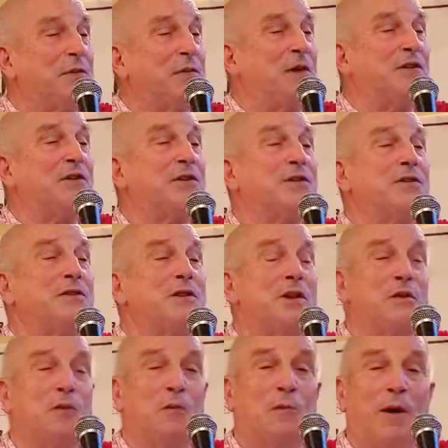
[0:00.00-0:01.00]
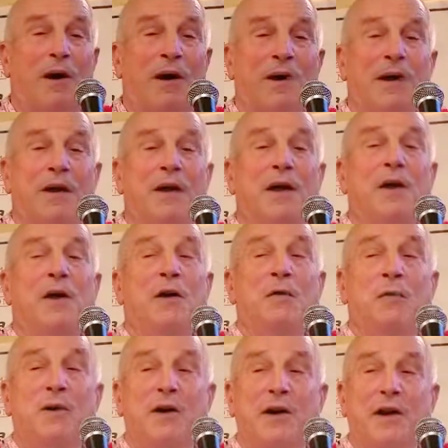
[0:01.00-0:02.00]
questions like, who am I?
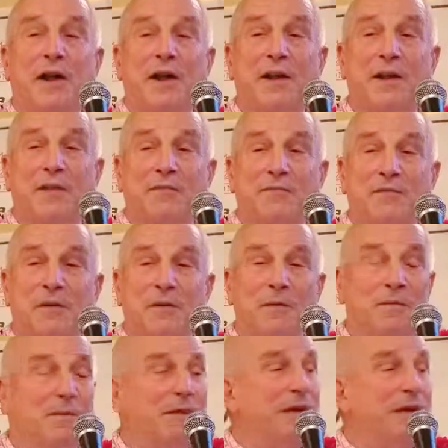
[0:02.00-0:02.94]
Where did I come from?